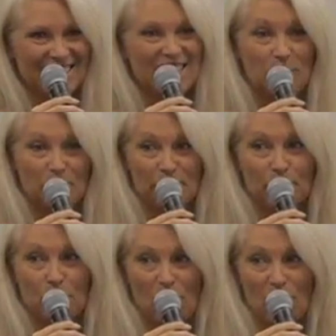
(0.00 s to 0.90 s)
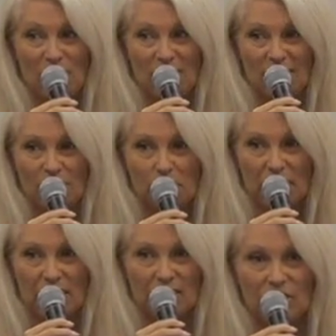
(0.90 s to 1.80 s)
Some of you are,
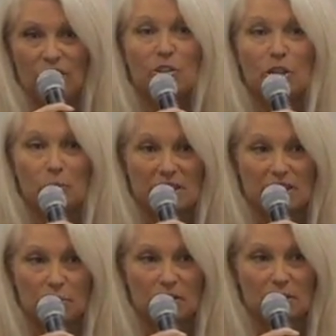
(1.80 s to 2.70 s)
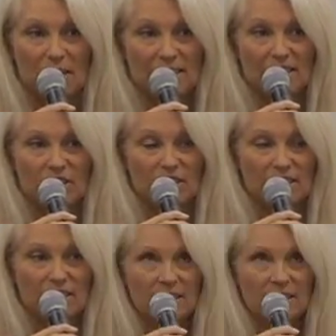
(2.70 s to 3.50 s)
because you don't know what to do with the messages.